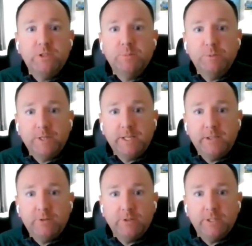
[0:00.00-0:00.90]
into
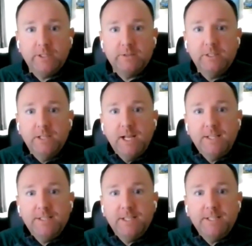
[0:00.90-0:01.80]
playing cricket,
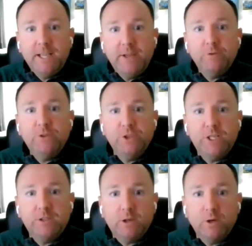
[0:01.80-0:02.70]
and then how did you
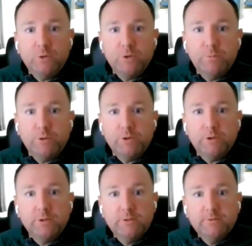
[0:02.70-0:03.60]
get the coaching bug?